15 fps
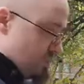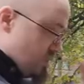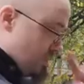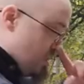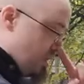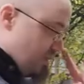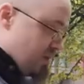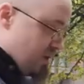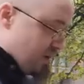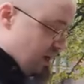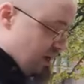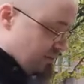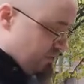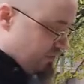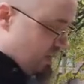The thing about
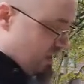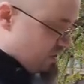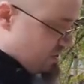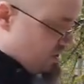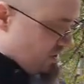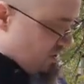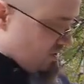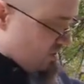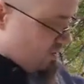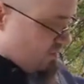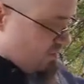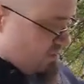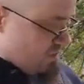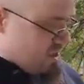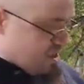camouflage is it's
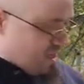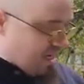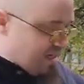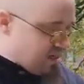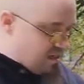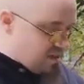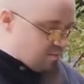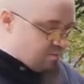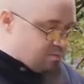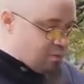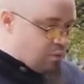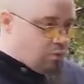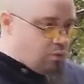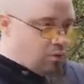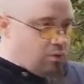designed to
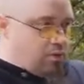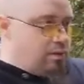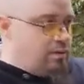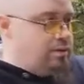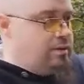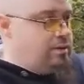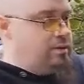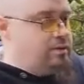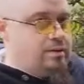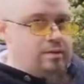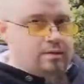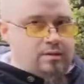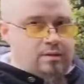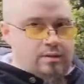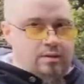pull
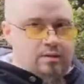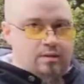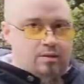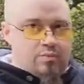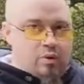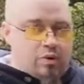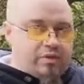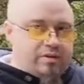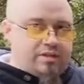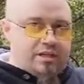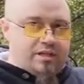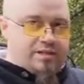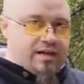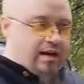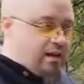the
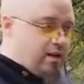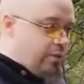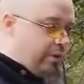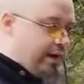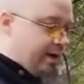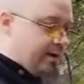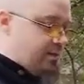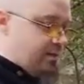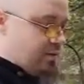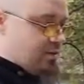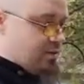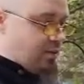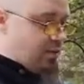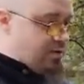detail away, so